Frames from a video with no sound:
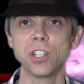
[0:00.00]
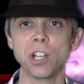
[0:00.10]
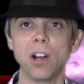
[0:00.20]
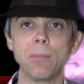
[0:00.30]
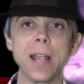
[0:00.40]

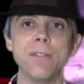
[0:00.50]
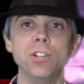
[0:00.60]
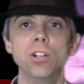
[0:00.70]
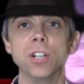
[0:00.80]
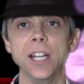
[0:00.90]
so I'll be having
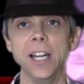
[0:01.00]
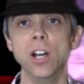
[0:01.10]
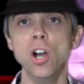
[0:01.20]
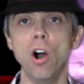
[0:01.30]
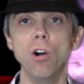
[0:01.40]
a look at it
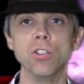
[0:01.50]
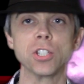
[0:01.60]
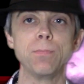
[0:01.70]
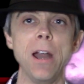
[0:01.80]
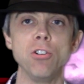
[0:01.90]
on
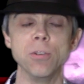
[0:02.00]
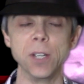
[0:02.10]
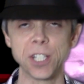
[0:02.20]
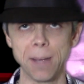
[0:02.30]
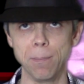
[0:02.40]
Spectrum
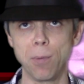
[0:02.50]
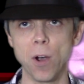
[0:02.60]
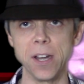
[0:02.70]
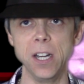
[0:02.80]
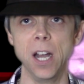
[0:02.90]
at some
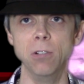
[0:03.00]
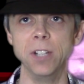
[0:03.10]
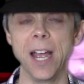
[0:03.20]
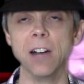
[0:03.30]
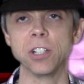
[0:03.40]
point, no
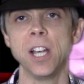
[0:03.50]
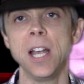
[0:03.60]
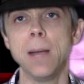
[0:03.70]
doubt.